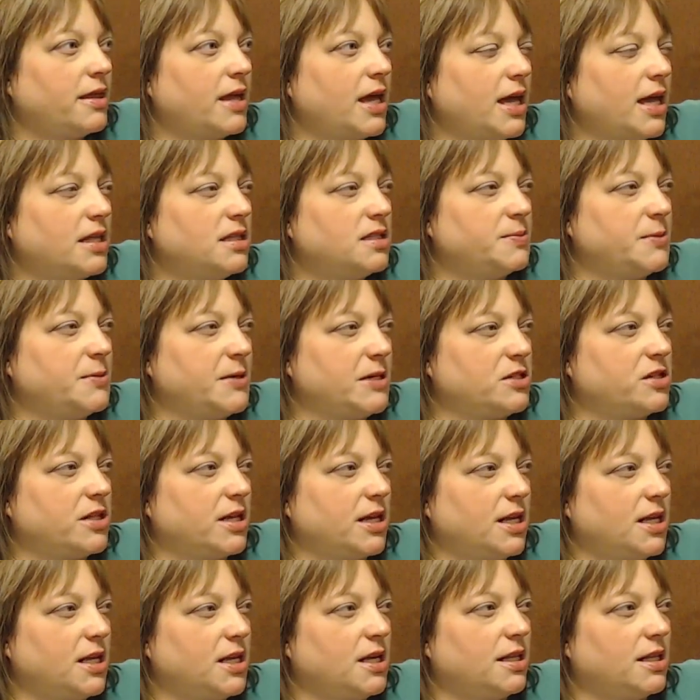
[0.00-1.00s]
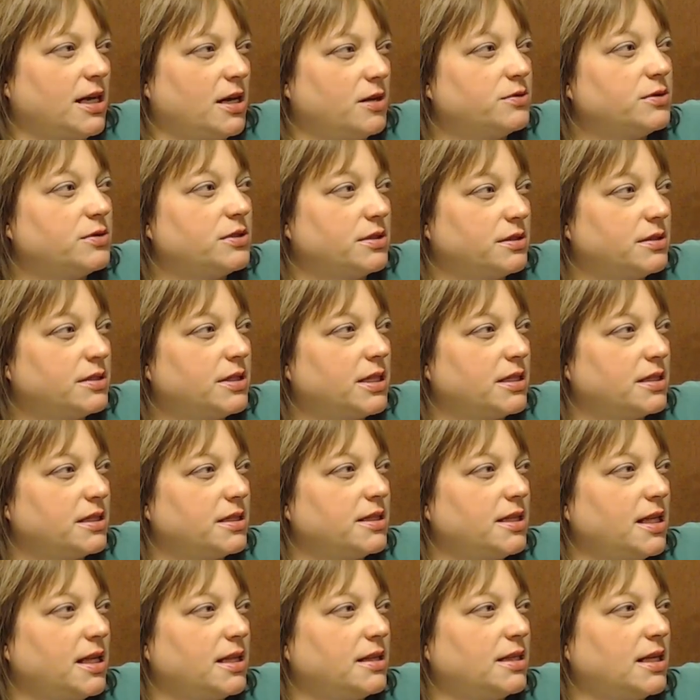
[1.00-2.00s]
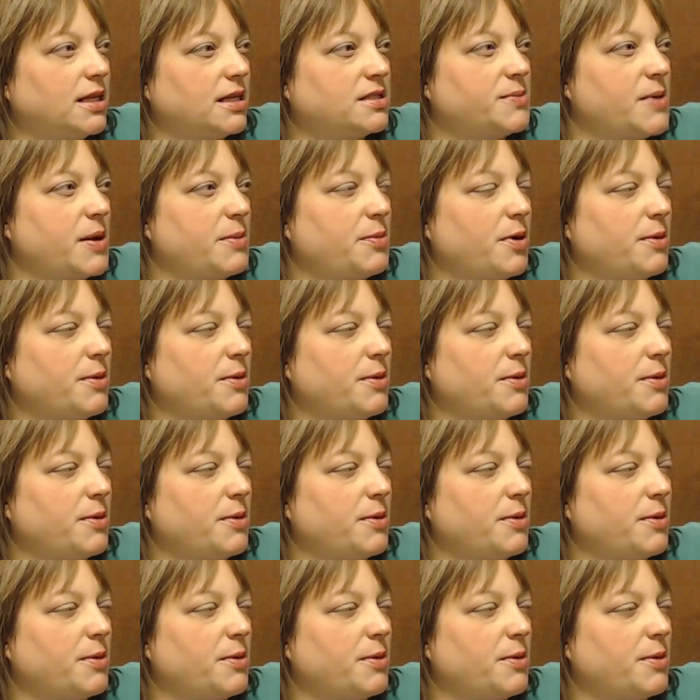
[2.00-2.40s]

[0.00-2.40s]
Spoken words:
speech that he allows. That's my problem.